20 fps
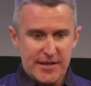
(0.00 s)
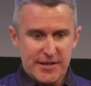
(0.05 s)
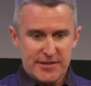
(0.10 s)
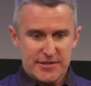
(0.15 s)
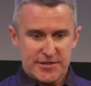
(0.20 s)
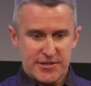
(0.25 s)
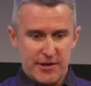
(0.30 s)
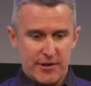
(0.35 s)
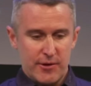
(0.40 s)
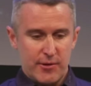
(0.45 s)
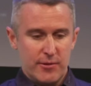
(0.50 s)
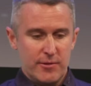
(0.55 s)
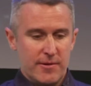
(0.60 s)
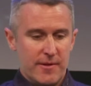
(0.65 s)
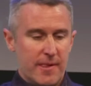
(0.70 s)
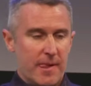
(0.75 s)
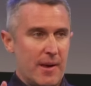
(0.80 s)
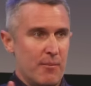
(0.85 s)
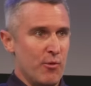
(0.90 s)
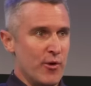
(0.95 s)
So
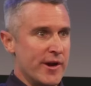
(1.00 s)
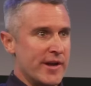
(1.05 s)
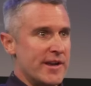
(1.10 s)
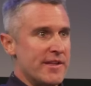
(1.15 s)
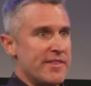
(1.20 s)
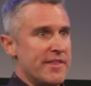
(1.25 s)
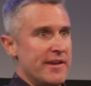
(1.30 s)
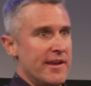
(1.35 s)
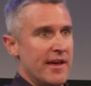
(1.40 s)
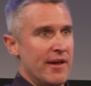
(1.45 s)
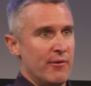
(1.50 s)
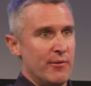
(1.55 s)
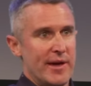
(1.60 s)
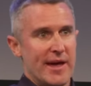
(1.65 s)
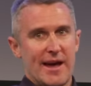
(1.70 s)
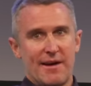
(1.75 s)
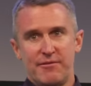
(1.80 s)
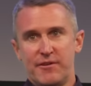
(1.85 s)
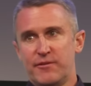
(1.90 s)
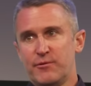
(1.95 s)
I'm working at the Nell. We
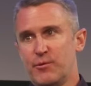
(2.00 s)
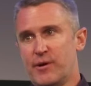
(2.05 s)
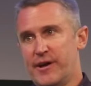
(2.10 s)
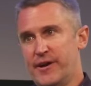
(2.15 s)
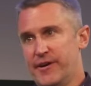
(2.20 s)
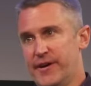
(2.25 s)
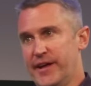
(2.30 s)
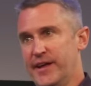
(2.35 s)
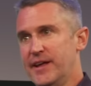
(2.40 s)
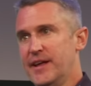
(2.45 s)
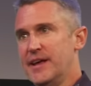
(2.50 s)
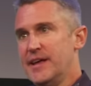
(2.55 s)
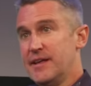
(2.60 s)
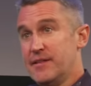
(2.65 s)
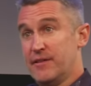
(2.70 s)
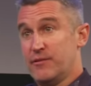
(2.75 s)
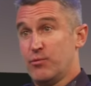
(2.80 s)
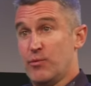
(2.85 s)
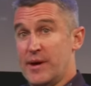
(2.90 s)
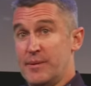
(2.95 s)
have this winery,
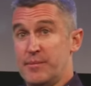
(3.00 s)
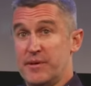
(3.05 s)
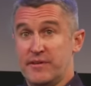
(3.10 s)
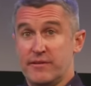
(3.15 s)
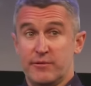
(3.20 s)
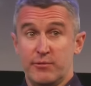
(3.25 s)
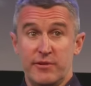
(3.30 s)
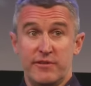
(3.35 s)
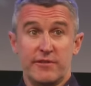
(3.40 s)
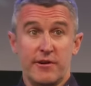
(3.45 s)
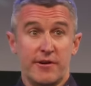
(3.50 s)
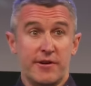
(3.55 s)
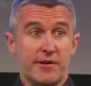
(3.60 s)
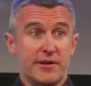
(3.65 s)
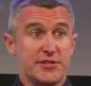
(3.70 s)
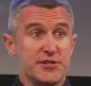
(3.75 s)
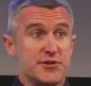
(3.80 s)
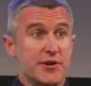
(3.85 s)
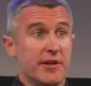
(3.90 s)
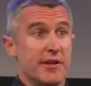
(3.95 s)
this wine business. We started in
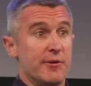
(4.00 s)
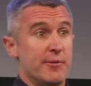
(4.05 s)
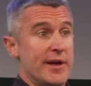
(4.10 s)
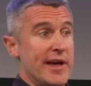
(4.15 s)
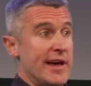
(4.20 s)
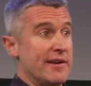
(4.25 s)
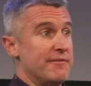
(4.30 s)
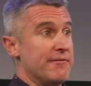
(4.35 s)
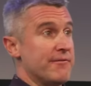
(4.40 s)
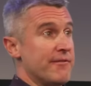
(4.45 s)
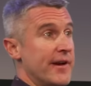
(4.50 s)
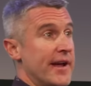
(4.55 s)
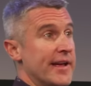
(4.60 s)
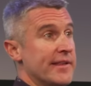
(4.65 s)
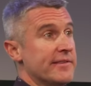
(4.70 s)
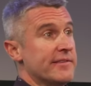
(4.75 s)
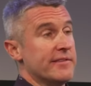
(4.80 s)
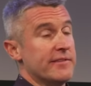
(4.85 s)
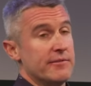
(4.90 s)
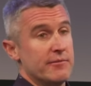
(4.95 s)
Australia. We had
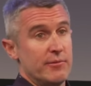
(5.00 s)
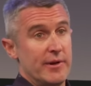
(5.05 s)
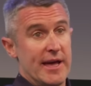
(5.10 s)
France.